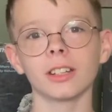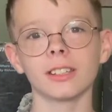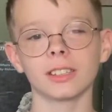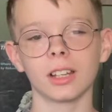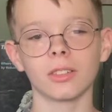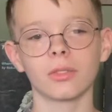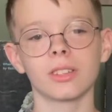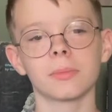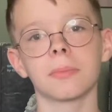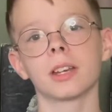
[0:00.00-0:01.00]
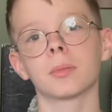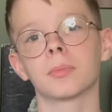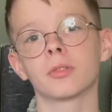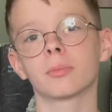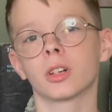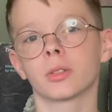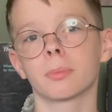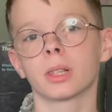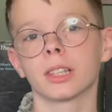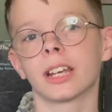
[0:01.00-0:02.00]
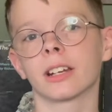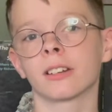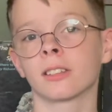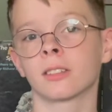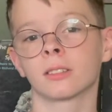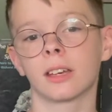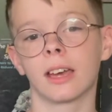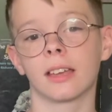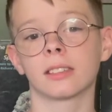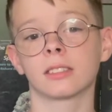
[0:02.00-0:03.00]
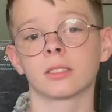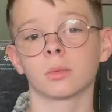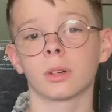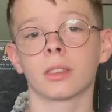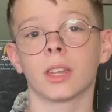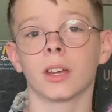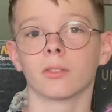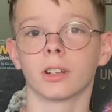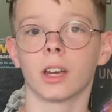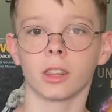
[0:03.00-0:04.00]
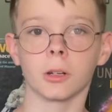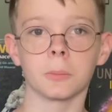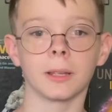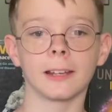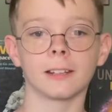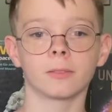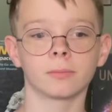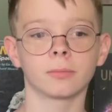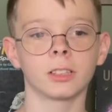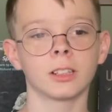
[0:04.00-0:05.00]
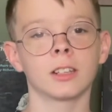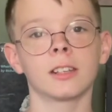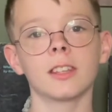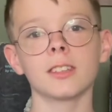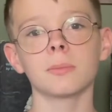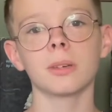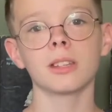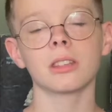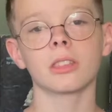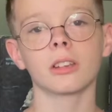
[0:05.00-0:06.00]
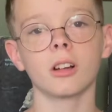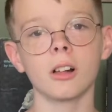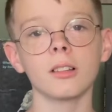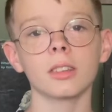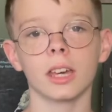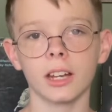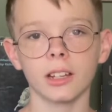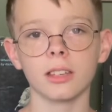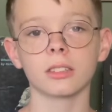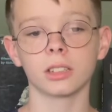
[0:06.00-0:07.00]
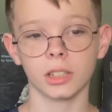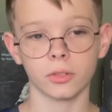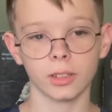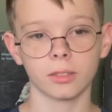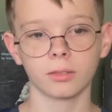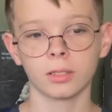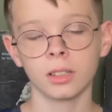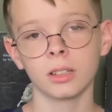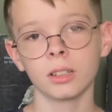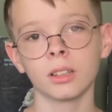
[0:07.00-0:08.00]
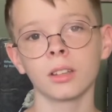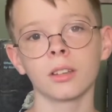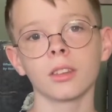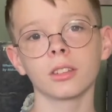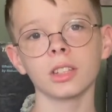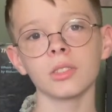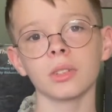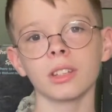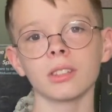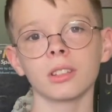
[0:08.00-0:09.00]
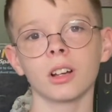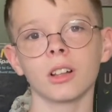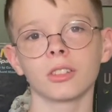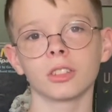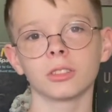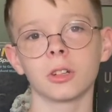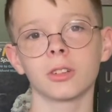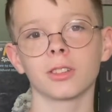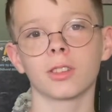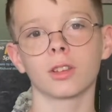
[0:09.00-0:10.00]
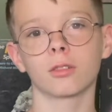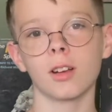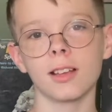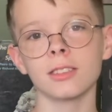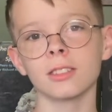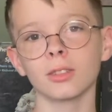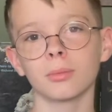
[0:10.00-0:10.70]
itself is made up of multiple layers, as with every other planet. This means that all the areas are different. The surface, also known as the crust,